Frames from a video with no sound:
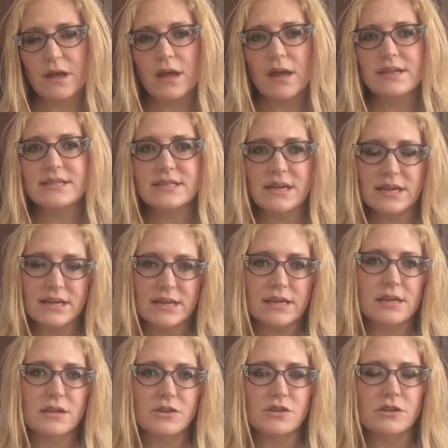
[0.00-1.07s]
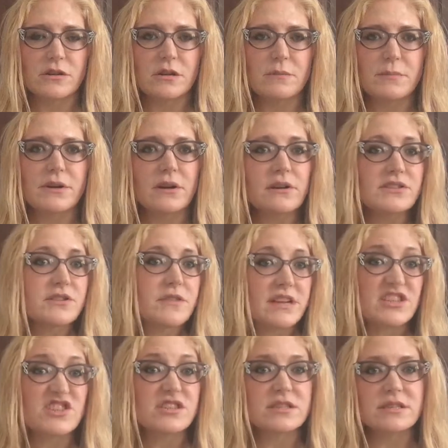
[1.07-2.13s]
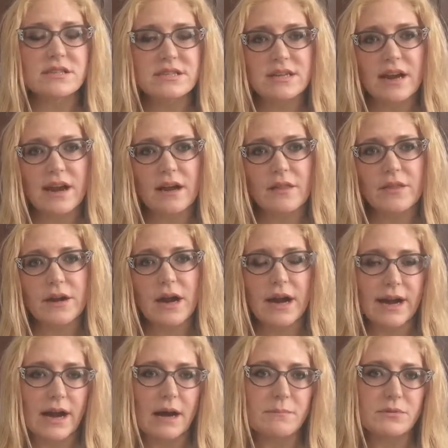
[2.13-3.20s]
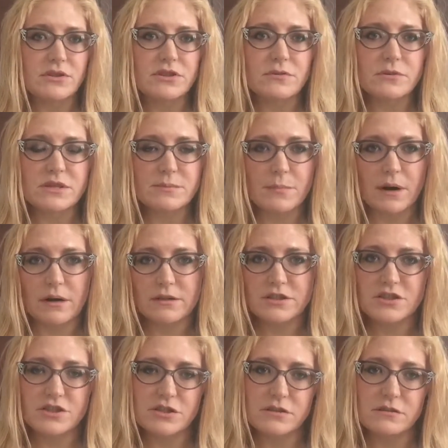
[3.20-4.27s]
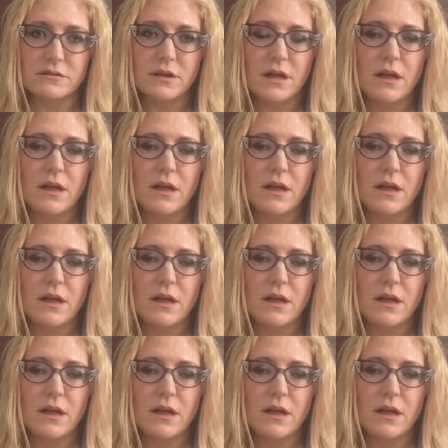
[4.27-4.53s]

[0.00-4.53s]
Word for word: studying in Europe, and also that's just the style that I happen to respond to.